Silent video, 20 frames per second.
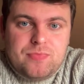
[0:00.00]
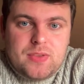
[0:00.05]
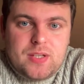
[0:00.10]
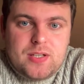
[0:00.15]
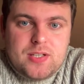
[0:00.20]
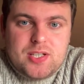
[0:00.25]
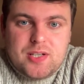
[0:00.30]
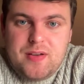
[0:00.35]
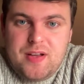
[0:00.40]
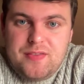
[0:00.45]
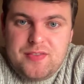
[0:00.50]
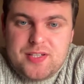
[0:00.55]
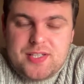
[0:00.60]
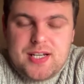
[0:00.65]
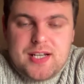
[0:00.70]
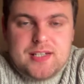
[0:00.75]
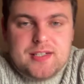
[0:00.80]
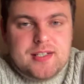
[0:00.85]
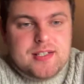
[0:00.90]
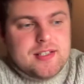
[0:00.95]
So if the
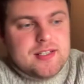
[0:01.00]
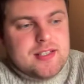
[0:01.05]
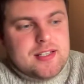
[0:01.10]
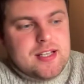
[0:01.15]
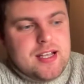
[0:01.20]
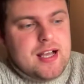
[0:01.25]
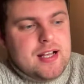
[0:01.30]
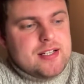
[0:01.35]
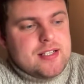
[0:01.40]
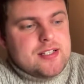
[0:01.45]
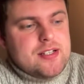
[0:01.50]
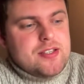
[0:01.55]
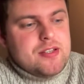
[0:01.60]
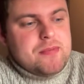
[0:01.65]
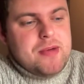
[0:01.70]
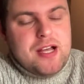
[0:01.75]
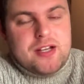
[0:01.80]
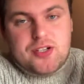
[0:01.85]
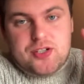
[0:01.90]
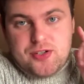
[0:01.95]
sentence the cat is on the
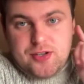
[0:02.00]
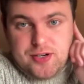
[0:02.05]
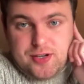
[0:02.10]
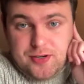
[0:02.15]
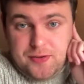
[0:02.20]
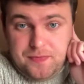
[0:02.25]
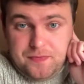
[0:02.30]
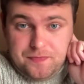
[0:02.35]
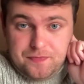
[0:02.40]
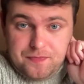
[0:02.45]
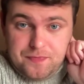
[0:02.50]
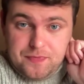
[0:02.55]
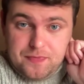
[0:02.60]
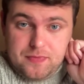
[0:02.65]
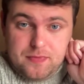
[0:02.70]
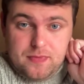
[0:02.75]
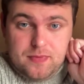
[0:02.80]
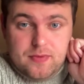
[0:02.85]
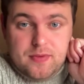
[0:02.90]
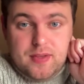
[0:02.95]
mat is true,
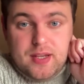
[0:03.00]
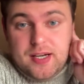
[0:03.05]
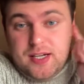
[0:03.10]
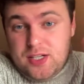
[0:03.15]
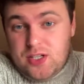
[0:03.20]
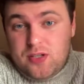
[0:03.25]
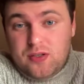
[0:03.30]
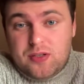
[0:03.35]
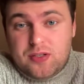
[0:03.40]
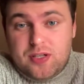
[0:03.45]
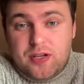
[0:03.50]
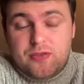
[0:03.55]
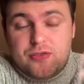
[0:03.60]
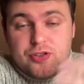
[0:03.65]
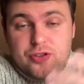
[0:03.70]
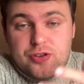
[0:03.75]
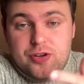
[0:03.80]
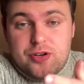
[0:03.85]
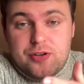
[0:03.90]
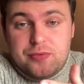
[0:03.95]
then it's also
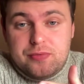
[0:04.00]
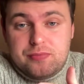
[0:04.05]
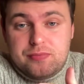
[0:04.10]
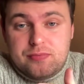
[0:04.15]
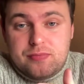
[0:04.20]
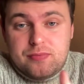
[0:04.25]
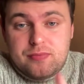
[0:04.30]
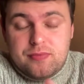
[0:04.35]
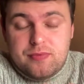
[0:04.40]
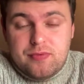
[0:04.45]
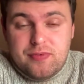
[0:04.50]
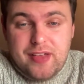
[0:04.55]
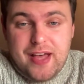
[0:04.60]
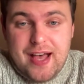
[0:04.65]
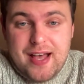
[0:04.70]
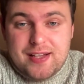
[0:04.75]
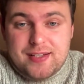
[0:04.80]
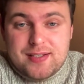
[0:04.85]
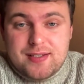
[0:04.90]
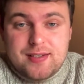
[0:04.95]
true
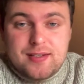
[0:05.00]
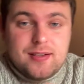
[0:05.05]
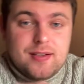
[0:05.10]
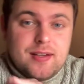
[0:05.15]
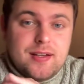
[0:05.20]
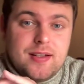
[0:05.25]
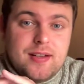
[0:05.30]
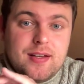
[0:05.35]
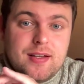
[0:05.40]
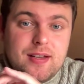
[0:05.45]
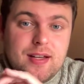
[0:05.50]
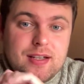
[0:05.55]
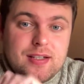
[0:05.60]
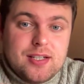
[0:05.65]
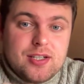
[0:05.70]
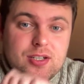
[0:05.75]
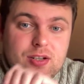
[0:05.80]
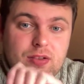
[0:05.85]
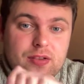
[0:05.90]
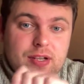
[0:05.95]
that it
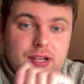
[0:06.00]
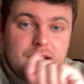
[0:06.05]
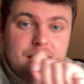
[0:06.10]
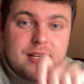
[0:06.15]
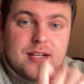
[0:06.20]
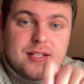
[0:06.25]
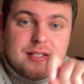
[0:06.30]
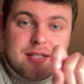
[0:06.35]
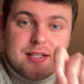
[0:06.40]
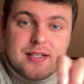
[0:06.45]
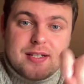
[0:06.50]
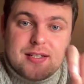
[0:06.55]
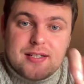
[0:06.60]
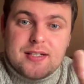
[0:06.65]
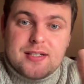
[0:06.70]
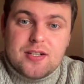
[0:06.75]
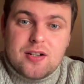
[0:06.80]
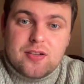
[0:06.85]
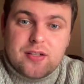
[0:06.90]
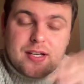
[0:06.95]
is not the case that it
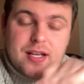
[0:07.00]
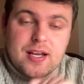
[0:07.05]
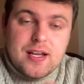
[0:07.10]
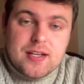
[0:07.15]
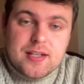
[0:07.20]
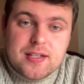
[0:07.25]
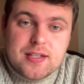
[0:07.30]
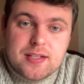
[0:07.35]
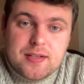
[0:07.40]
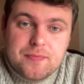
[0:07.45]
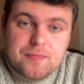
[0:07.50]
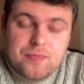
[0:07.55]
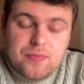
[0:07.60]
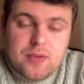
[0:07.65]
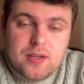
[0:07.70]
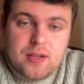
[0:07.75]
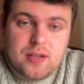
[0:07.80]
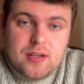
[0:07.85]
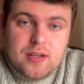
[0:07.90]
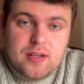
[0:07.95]
is not the case
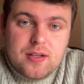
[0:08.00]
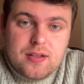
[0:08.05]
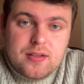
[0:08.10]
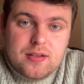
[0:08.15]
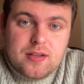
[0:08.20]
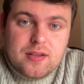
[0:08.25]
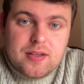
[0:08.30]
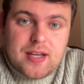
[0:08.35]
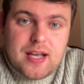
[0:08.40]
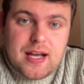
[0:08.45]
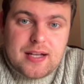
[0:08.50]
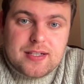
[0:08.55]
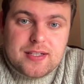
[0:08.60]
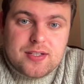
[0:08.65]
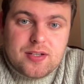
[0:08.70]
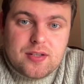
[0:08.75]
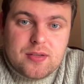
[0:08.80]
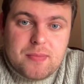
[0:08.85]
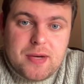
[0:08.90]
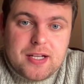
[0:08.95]
that the cat is
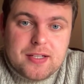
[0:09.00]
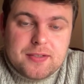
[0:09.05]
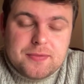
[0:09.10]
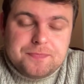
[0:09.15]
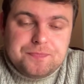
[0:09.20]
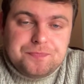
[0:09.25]
on the mat.